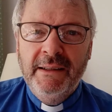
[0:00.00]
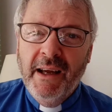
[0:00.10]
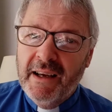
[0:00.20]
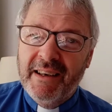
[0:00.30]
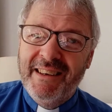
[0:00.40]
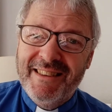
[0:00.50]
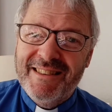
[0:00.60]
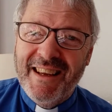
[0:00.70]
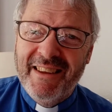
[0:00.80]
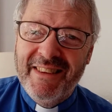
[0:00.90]
I can
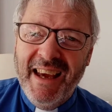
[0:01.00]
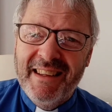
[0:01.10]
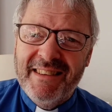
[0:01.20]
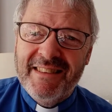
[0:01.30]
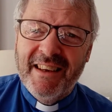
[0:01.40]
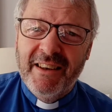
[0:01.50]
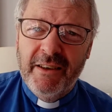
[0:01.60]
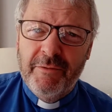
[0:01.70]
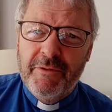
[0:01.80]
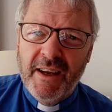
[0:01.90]
understand that. It's kind
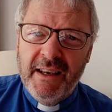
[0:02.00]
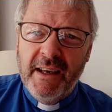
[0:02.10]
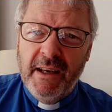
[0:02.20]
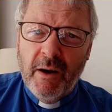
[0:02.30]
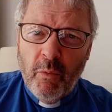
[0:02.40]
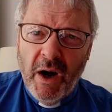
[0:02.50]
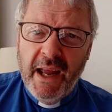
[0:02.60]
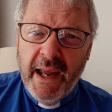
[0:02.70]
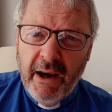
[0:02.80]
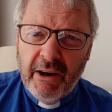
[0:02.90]
of taking
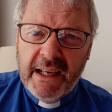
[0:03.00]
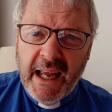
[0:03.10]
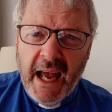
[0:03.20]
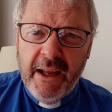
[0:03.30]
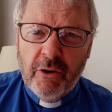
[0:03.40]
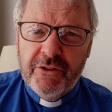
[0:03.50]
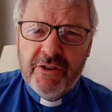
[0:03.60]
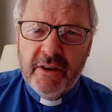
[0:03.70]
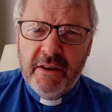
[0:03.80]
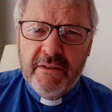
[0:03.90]
away our
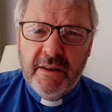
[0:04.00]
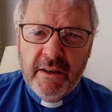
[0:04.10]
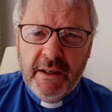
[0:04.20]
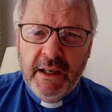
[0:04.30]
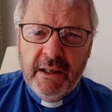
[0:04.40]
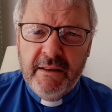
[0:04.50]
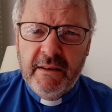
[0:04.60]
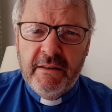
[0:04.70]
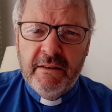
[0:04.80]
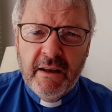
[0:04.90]
chaos and turning it
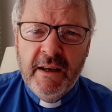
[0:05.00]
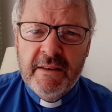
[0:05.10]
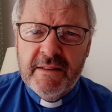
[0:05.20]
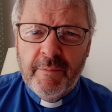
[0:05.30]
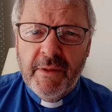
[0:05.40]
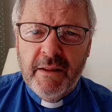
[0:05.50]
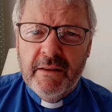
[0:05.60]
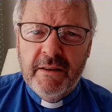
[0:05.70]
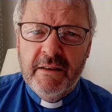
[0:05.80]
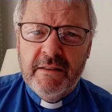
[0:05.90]
into something
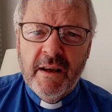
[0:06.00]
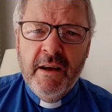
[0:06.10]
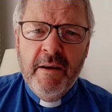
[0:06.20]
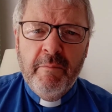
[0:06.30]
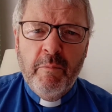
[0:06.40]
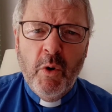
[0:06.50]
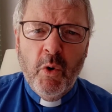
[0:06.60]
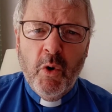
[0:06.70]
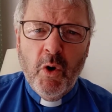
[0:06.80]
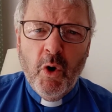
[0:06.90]
that is
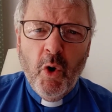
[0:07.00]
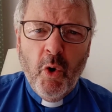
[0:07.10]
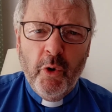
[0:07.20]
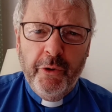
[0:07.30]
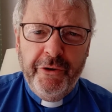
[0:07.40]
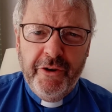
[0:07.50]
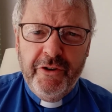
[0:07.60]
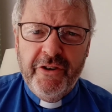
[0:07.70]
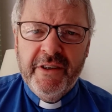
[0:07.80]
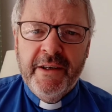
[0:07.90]
more
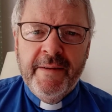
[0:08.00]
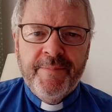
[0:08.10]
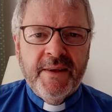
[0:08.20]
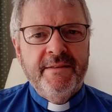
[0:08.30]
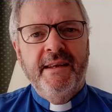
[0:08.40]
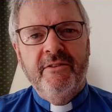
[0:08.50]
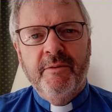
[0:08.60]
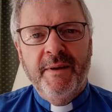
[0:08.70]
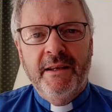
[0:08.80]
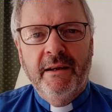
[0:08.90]
ordered. Sounds a
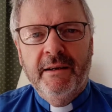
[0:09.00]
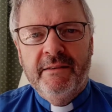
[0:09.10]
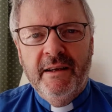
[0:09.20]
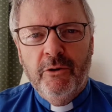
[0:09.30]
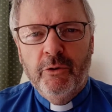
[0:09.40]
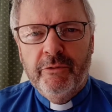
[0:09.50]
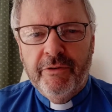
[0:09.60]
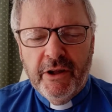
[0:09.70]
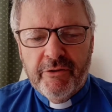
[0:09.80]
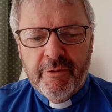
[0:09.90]
bit like Dear Lord and
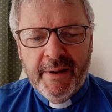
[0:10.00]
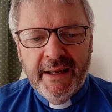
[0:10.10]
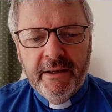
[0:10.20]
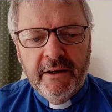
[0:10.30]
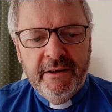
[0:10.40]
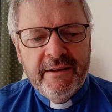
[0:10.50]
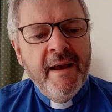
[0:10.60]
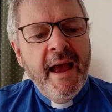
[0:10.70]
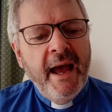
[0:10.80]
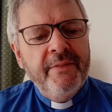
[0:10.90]
Father of Mankind.
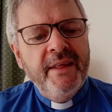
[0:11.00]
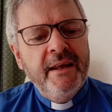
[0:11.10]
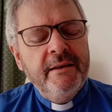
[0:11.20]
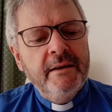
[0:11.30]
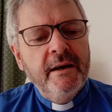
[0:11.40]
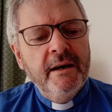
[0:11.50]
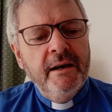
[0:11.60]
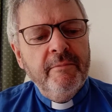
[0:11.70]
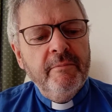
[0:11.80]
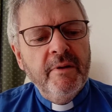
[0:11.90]
And then
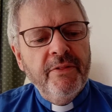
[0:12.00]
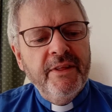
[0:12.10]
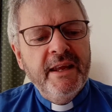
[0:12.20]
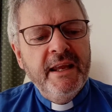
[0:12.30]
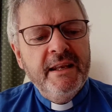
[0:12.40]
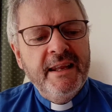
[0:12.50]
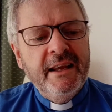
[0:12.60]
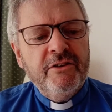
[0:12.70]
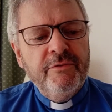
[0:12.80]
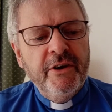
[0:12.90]
the
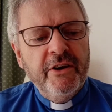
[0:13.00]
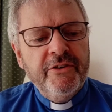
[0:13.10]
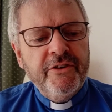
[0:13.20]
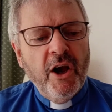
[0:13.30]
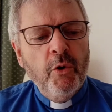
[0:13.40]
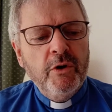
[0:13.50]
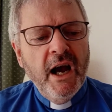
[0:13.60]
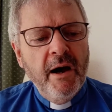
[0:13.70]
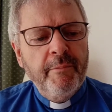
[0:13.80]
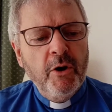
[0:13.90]
next verse, O
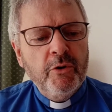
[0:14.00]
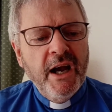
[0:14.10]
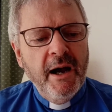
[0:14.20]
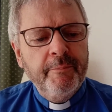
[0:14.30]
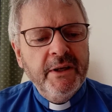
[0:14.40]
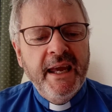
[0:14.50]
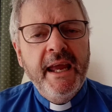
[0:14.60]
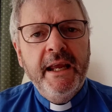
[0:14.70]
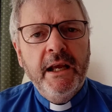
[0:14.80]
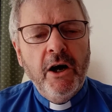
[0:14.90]
come,
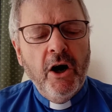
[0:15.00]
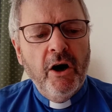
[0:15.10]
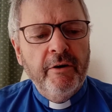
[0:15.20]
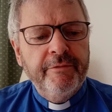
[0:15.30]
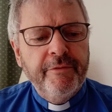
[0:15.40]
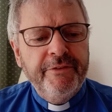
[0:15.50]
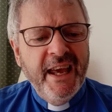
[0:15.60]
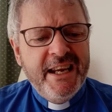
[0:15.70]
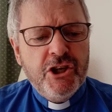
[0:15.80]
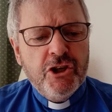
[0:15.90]
King of
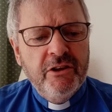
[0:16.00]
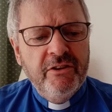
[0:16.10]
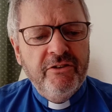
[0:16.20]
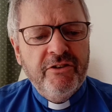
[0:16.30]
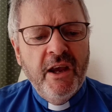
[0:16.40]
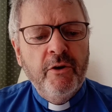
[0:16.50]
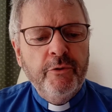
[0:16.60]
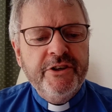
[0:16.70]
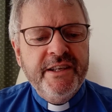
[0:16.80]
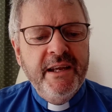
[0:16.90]
nations,
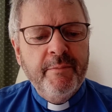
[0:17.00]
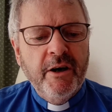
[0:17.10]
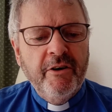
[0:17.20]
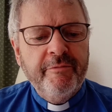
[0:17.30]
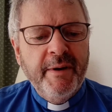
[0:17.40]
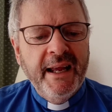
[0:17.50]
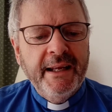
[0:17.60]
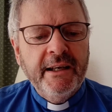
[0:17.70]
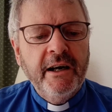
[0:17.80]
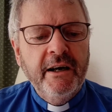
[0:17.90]
Redeemer of
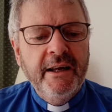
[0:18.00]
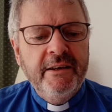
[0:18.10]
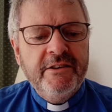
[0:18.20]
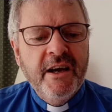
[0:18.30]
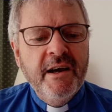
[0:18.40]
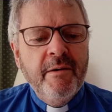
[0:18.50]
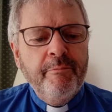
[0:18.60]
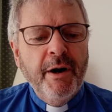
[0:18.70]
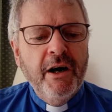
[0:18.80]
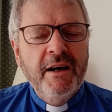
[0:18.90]
mankind,
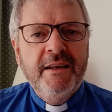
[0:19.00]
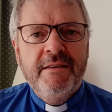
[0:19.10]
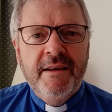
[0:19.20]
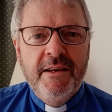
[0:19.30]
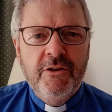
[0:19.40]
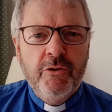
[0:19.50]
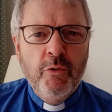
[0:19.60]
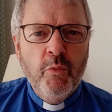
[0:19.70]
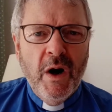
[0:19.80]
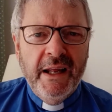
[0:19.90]
bind into
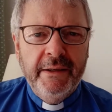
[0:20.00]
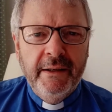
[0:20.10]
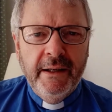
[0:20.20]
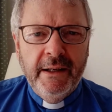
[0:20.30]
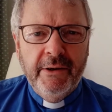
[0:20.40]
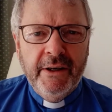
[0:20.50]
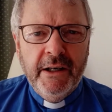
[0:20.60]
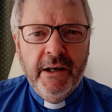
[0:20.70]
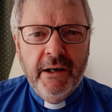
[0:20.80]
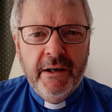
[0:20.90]
one our
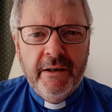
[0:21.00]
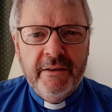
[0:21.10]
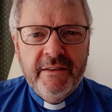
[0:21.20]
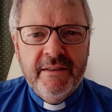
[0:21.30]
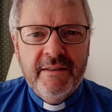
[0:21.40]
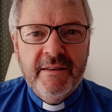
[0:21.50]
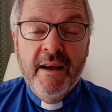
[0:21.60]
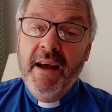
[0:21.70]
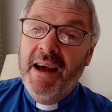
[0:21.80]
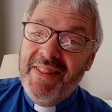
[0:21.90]
hearts.
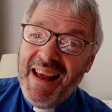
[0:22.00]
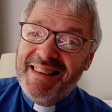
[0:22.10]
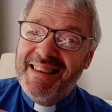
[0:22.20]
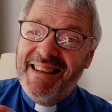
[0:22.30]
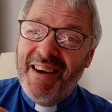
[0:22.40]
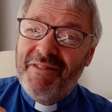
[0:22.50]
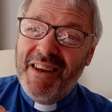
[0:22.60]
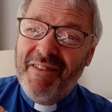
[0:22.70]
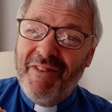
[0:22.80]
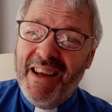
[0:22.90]
And that's a
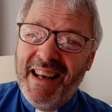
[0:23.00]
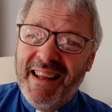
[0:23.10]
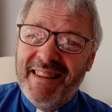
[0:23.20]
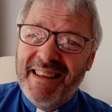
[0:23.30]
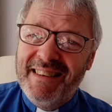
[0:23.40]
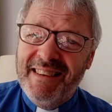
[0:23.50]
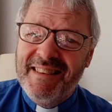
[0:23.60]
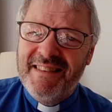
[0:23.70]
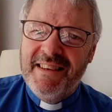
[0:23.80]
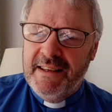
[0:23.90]
lovely feeling, that is,
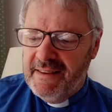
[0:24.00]
isn't it?